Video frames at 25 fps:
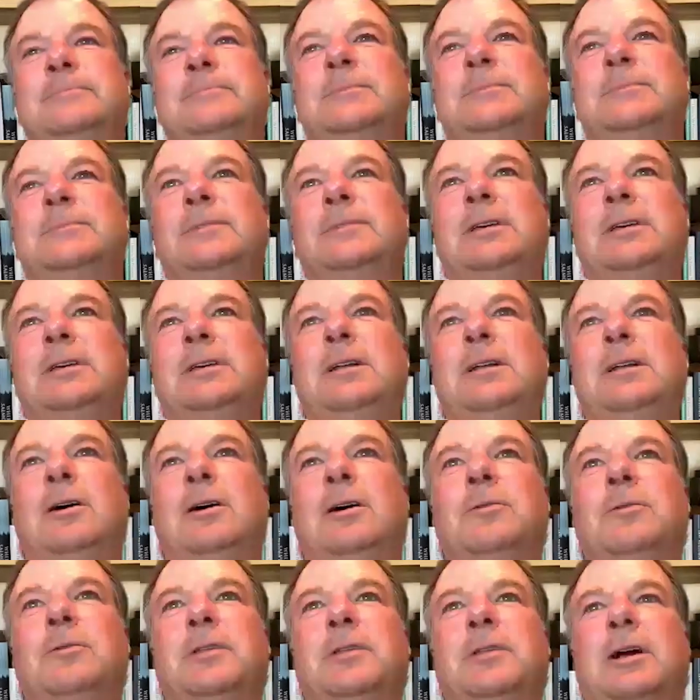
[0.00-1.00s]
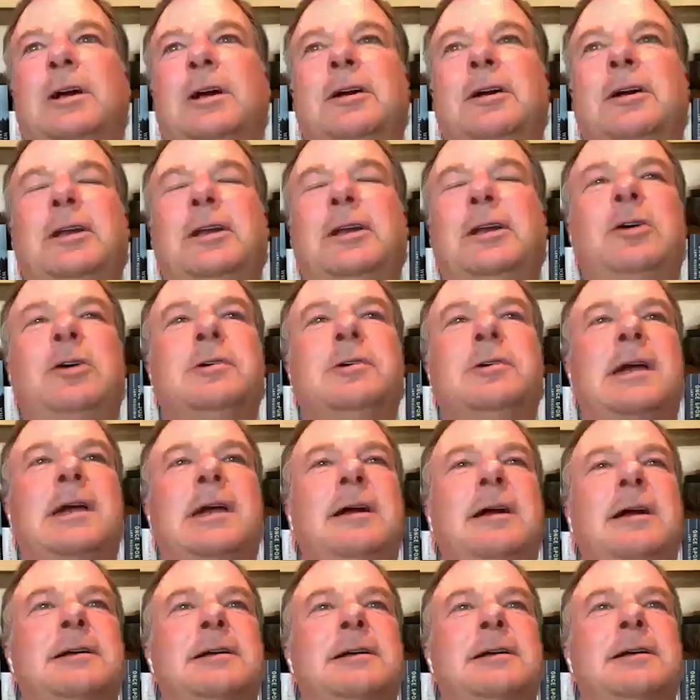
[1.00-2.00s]
there are no guarantees in
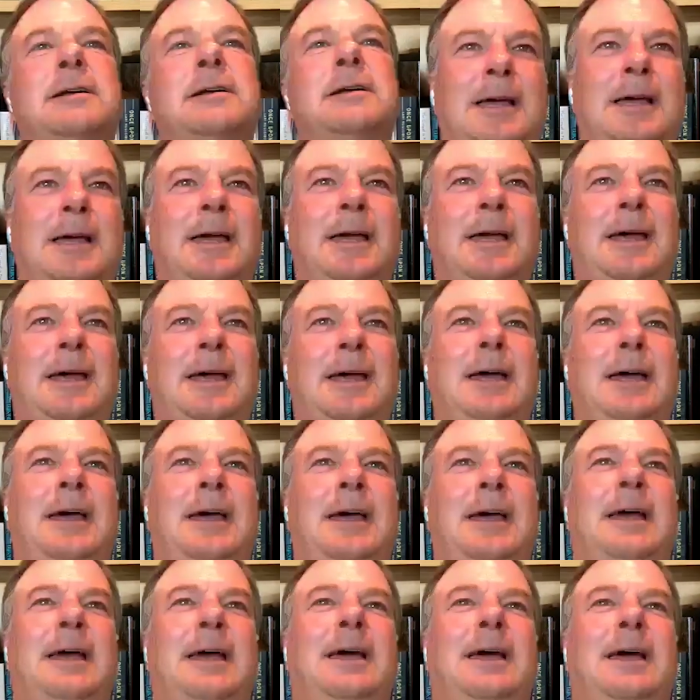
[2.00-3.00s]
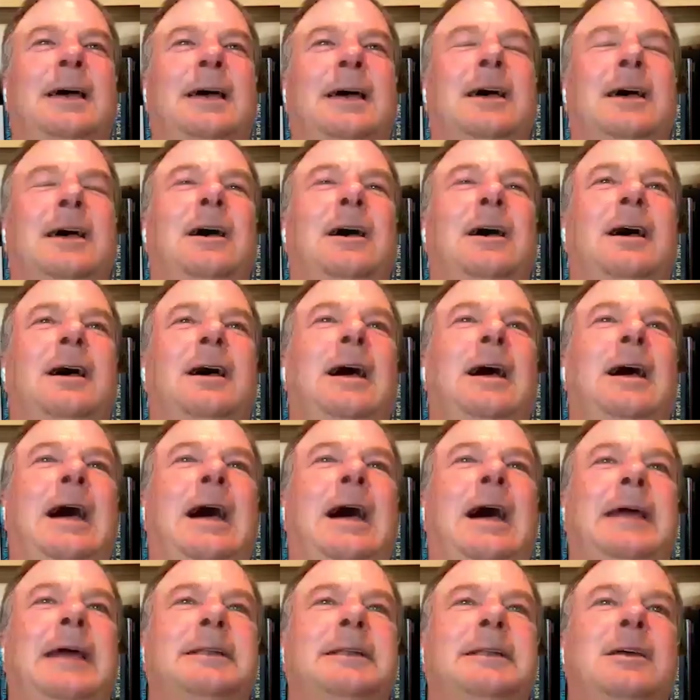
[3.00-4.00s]
this. I don't
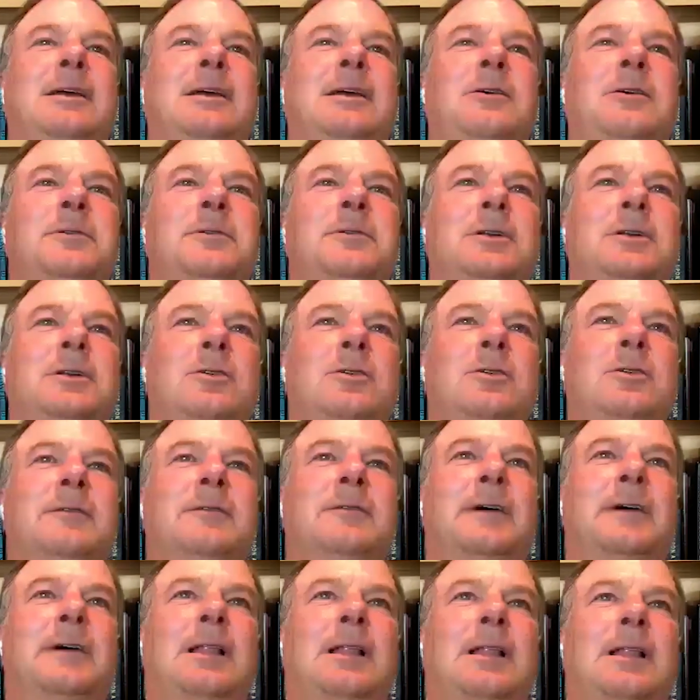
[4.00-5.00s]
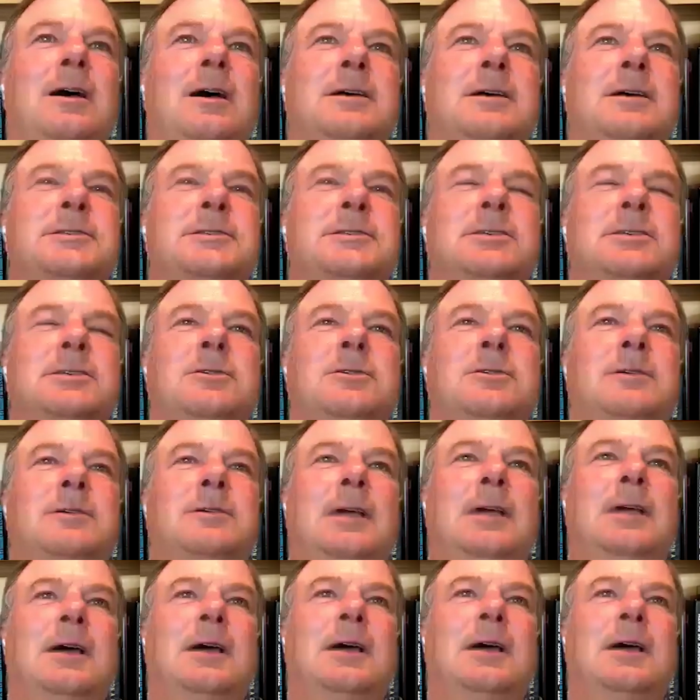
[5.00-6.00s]
know of a lawsuit yet about this, but I'm
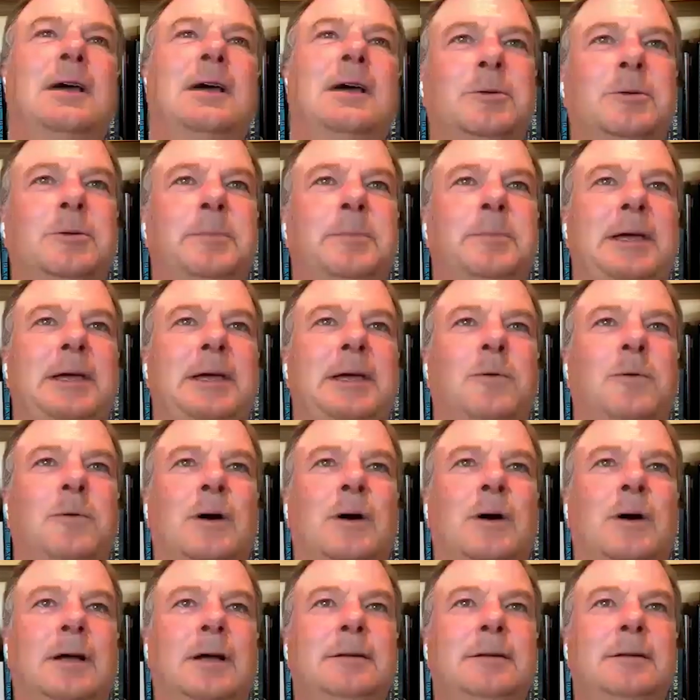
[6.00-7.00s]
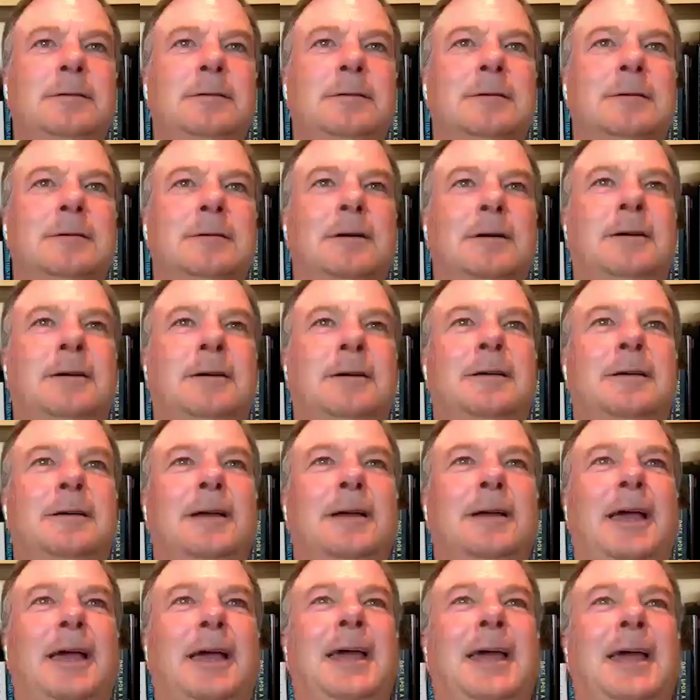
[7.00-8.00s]
sure there'll be one, and
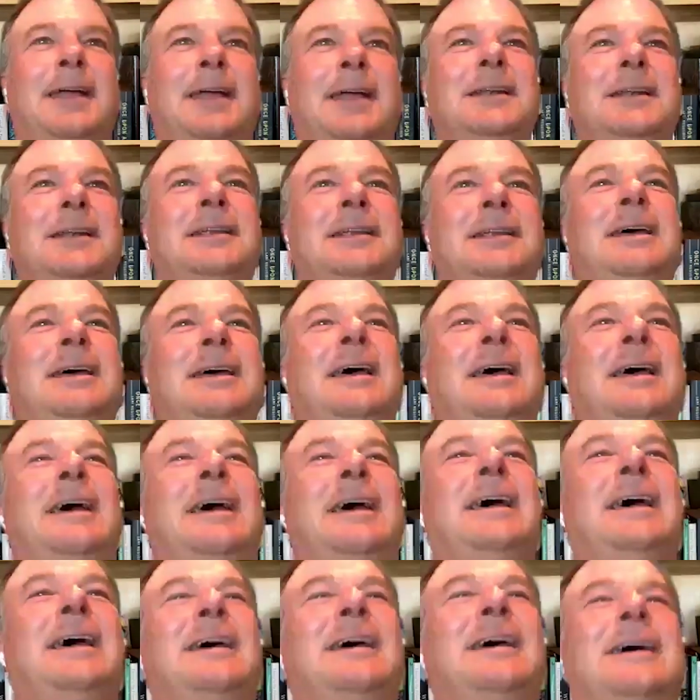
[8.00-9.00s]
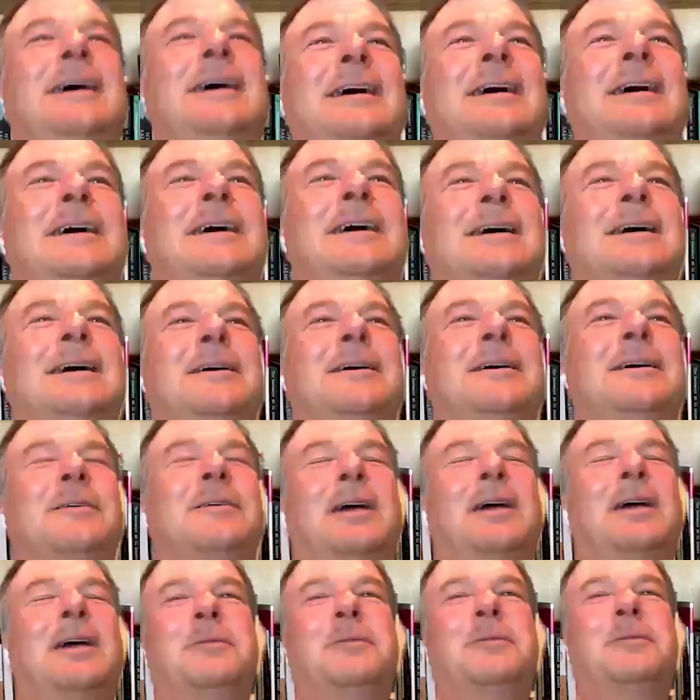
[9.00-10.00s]
we'll learn
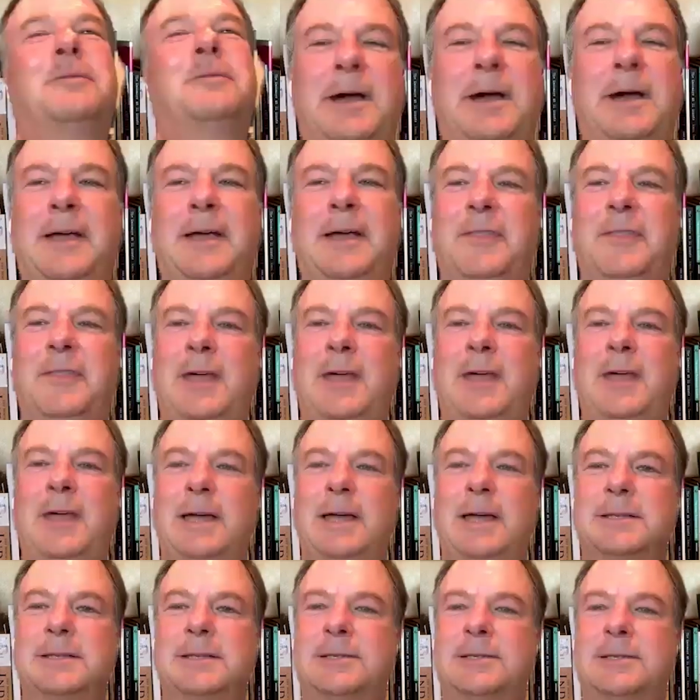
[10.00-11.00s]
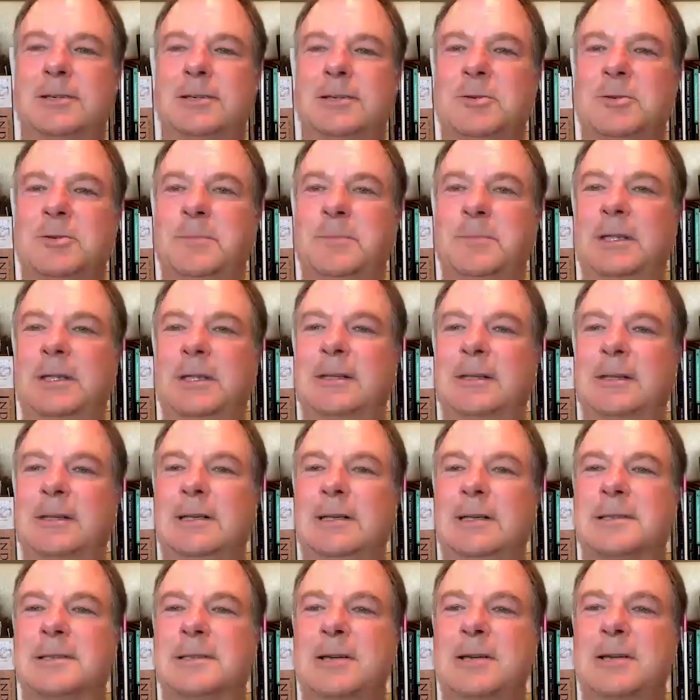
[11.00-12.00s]
more about that too. But it's hard
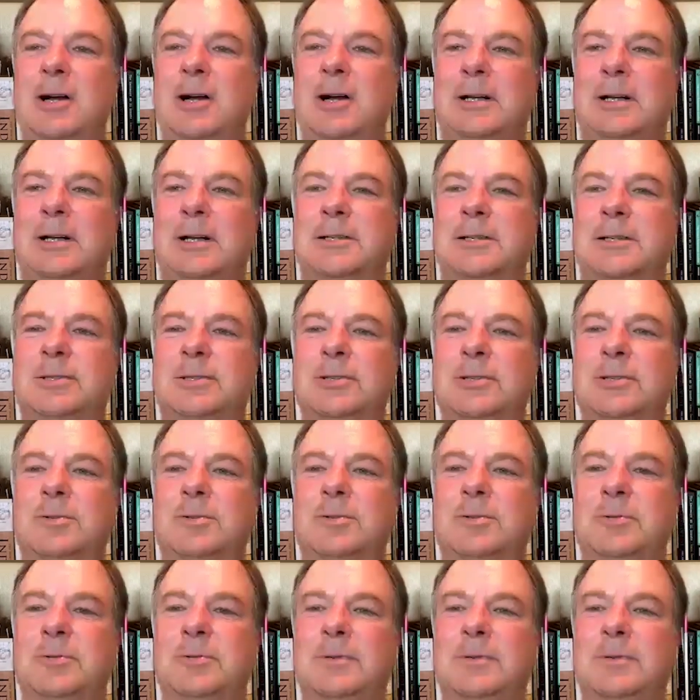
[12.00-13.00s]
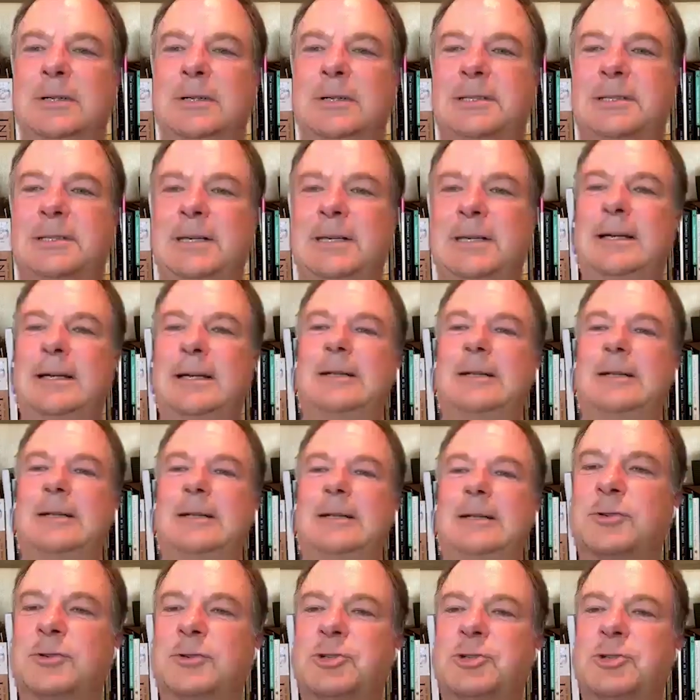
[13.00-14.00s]
to tell
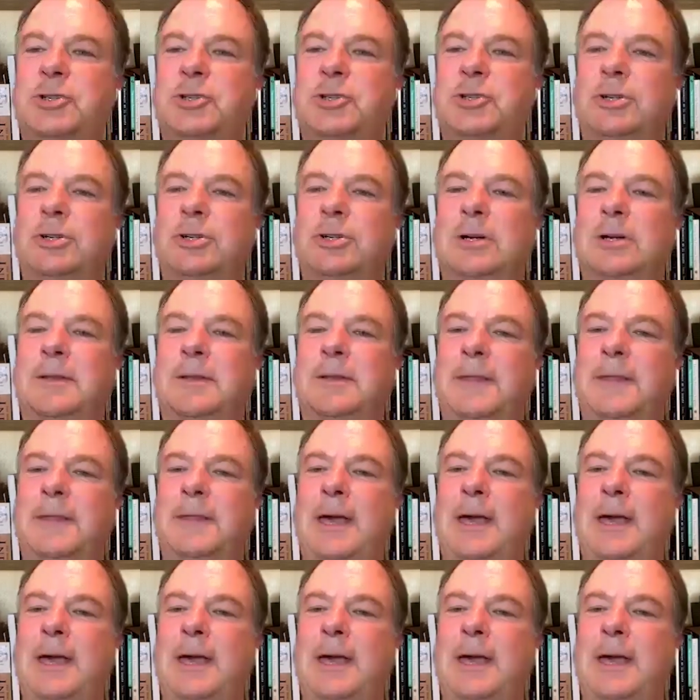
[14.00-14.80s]
for sure on that.